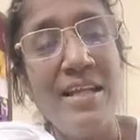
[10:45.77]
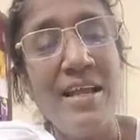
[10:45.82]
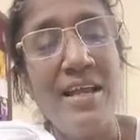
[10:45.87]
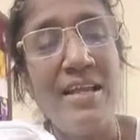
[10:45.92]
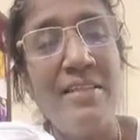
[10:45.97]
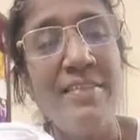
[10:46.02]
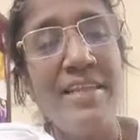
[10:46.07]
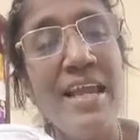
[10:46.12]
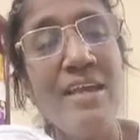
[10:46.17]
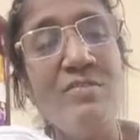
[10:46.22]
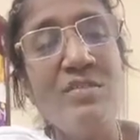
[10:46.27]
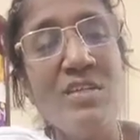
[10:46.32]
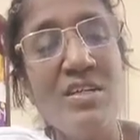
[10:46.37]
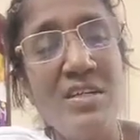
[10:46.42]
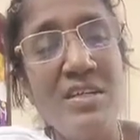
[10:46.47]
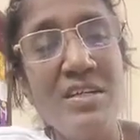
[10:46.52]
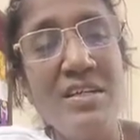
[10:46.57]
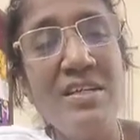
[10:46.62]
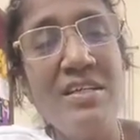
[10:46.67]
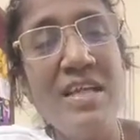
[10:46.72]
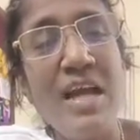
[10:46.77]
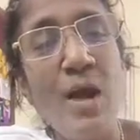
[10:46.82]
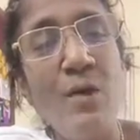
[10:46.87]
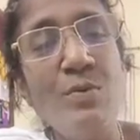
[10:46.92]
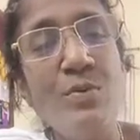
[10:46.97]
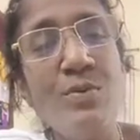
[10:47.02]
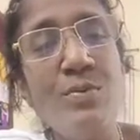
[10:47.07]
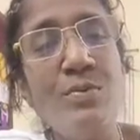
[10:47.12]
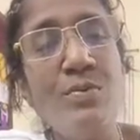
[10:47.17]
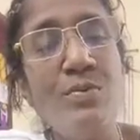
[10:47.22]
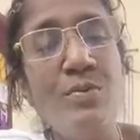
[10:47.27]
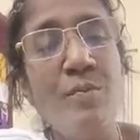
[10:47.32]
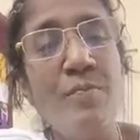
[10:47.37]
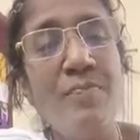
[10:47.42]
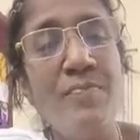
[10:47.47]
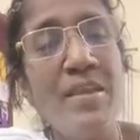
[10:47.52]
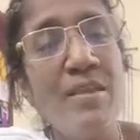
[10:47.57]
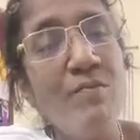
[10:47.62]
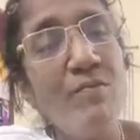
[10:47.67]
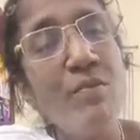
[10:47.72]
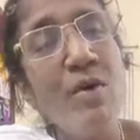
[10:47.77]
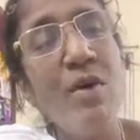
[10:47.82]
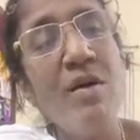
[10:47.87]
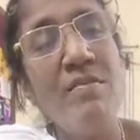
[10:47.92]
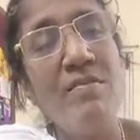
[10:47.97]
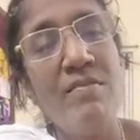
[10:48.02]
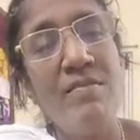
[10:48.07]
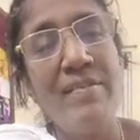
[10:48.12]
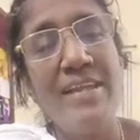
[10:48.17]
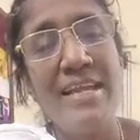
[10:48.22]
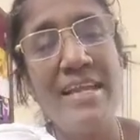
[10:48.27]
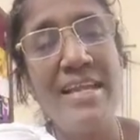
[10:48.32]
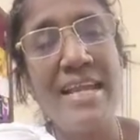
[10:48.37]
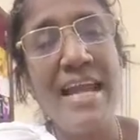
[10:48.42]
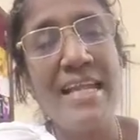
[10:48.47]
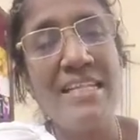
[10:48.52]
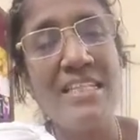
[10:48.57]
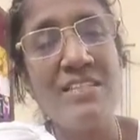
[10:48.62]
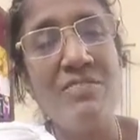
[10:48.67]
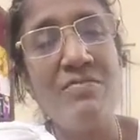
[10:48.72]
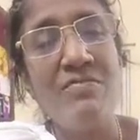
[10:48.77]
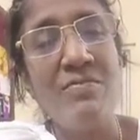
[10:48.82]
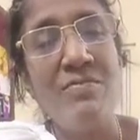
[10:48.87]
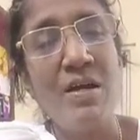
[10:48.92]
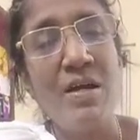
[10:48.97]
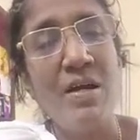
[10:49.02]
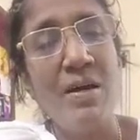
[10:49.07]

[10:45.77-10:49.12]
they have to learn how to involve the inactive